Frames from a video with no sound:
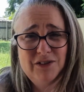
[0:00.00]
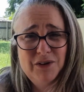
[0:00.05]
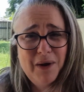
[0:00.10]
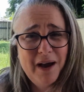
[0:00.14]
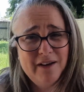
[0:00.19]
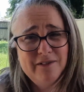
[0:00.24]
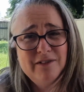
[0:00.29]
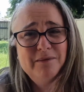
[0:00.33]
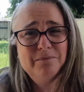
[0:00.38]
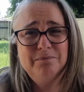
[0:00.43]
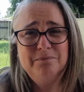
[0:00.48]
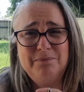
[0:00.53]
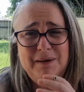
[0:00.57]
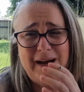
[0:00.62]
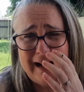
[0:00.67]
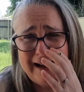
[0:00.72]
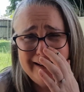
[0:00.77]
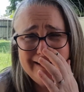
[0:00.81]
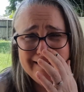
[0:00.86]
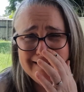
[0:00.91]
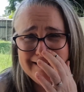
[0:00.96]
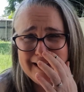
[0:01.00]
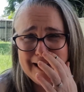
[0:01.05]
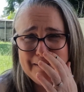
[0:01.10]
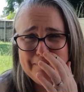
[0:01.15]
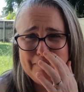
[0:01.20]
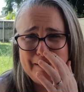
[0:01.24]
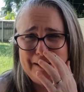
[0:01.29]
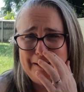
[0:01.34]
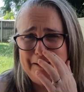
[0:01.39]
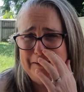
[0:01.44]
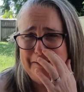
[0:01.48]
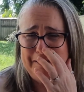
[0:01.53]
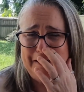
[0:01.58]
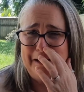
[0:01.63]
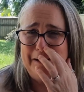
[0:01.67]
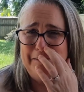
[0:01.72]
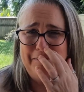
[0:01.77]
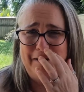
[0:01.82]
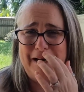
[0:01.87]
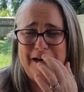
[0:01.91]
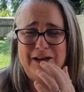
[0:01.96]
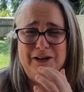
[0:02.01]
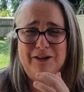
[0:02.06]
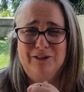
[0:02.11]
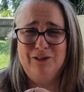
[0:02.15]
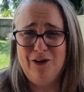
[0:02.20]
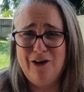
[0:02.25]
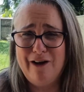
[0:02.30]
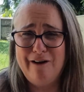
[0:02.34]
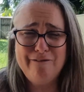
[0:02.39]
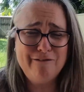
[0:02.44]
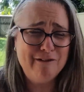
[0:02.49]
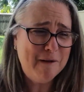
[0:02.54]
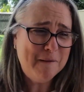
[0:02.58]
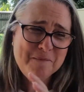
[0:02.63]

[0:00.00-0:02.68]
you haven't parted yet, but you're celebrating your life.